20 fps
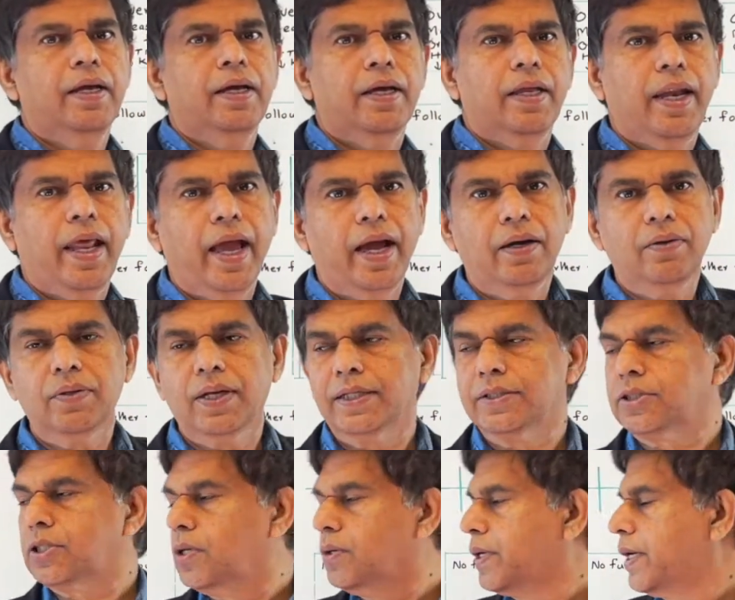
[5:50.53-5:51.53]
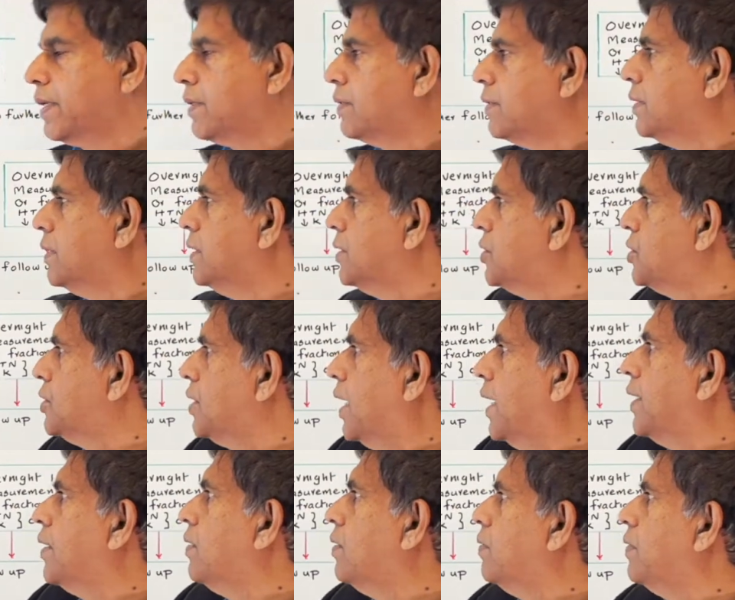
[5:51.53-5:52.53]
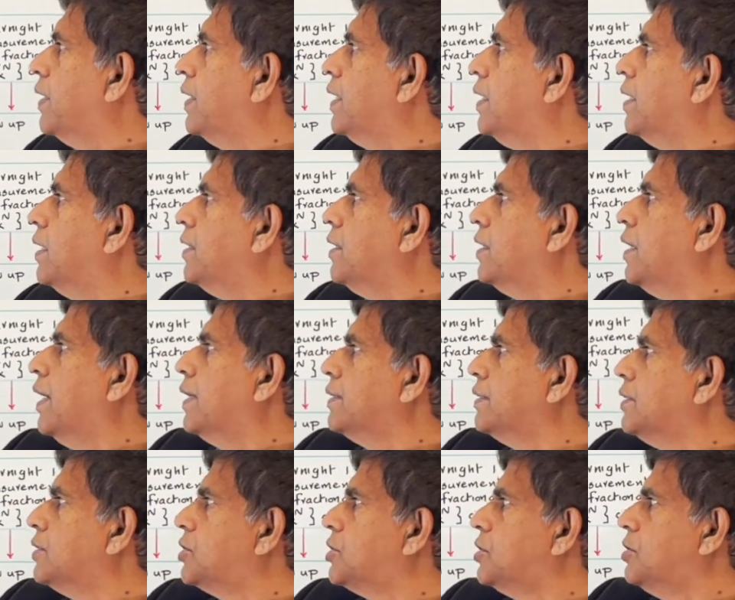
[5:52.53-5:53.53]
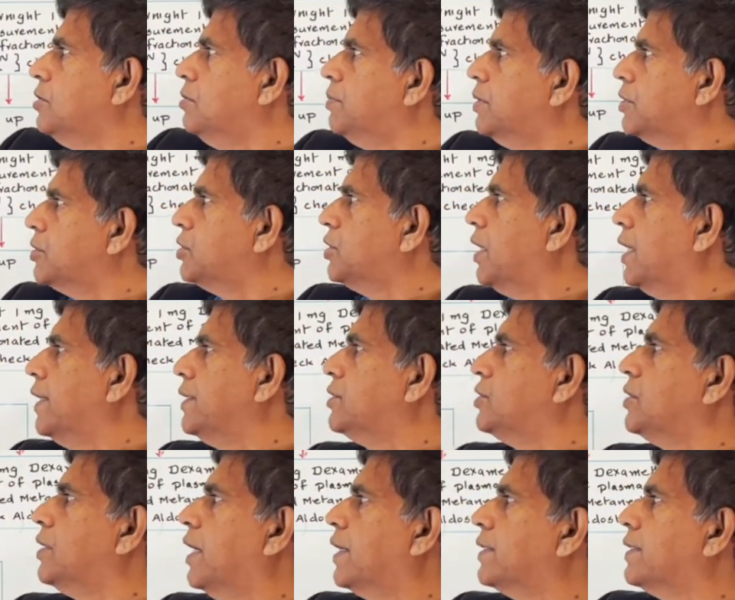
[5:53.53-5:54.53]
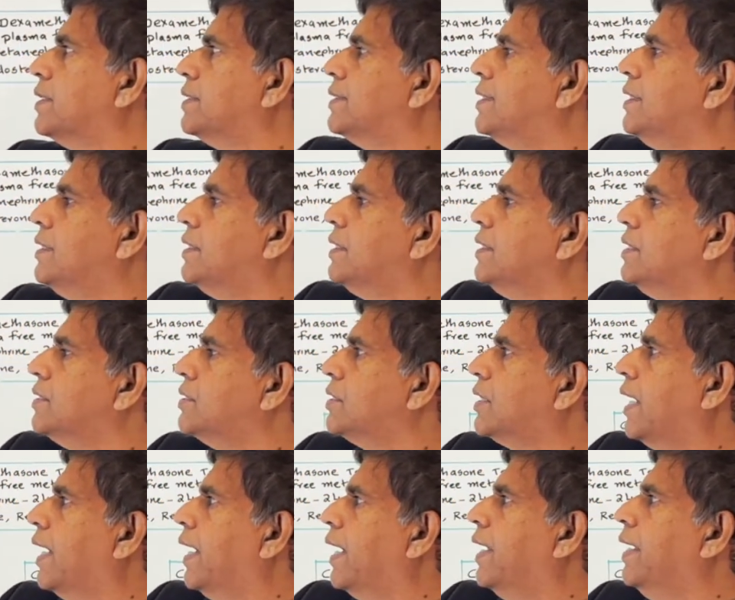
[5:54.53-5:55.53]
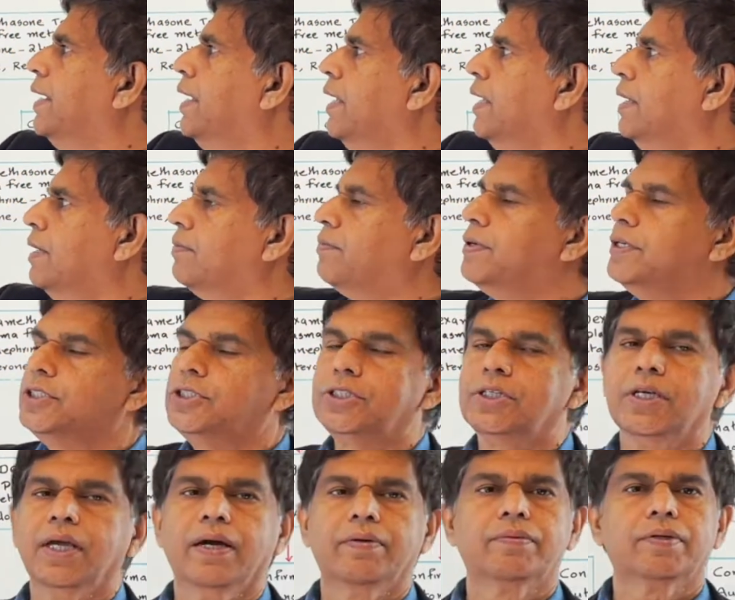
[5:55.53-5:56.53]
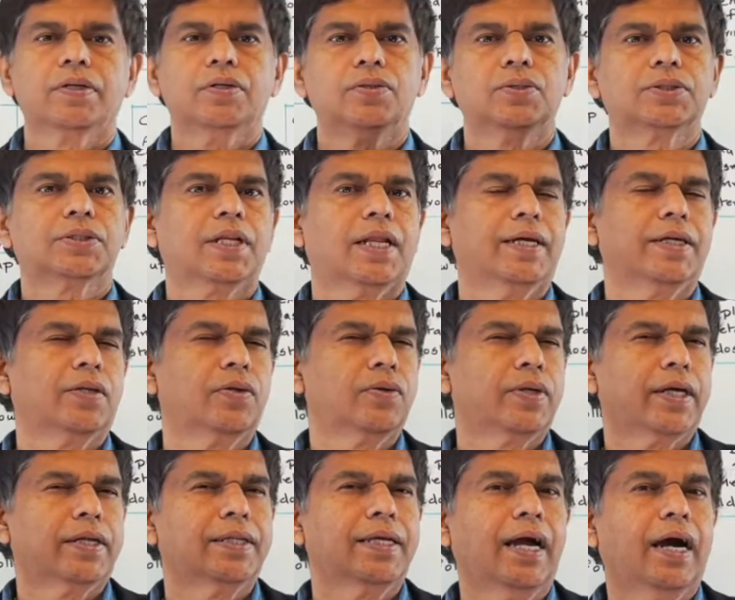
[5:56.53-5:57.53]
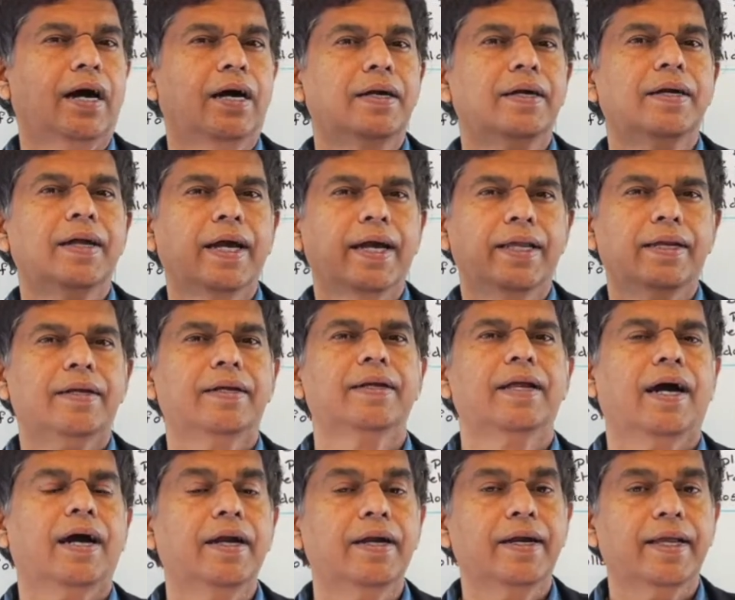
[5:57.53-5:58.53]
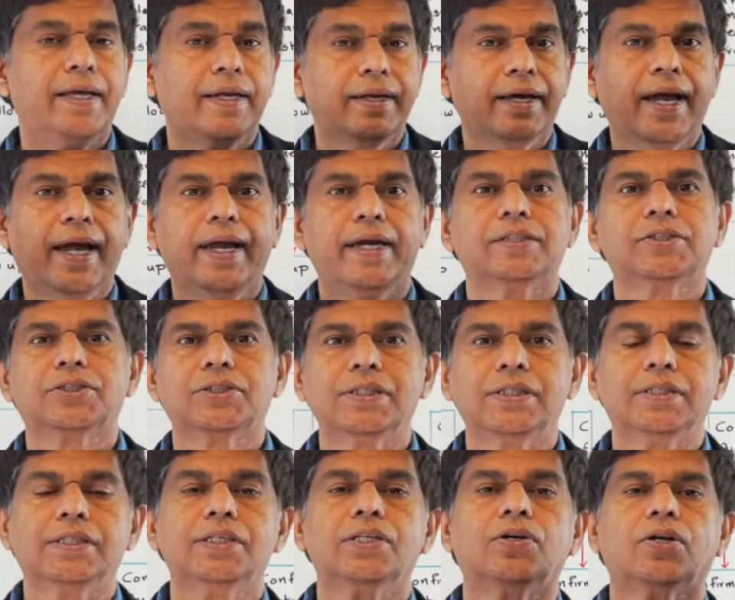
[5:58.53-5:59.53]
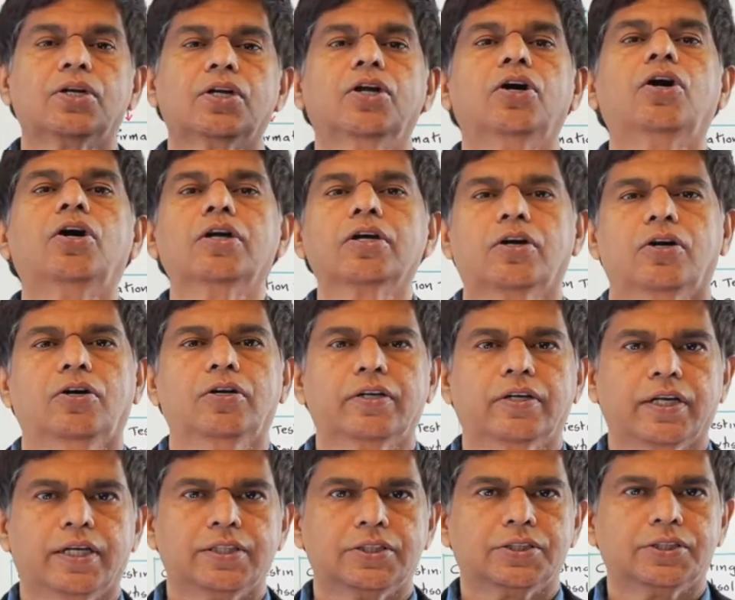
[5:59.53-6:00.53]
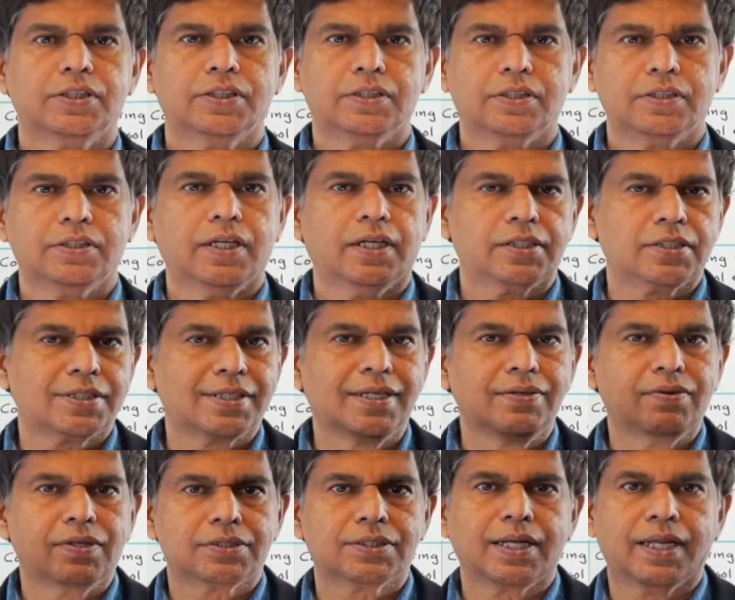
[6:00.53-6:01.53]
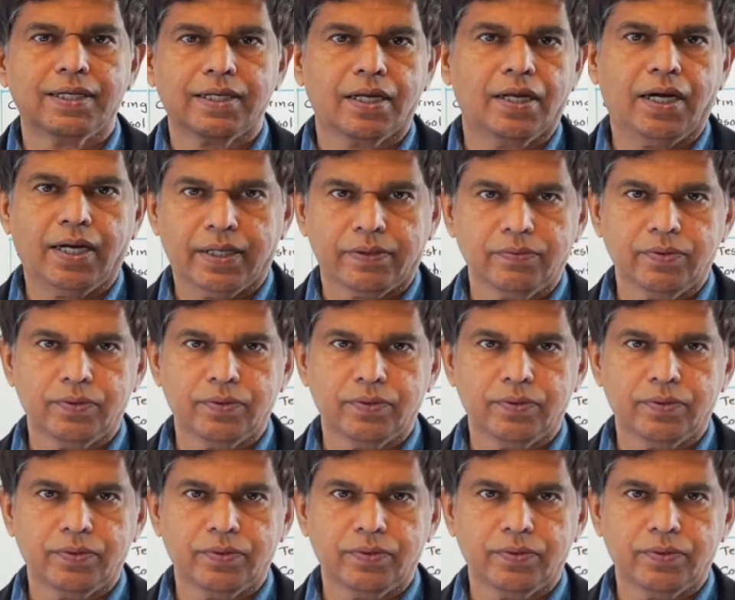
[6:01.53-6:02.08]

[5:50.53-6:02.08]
now let's look at this side over here. You got this tumor size, you got the CT scan, First thing you have to do is like look at the un unenhanced CT or non-contrast CT. That's give us like a lot of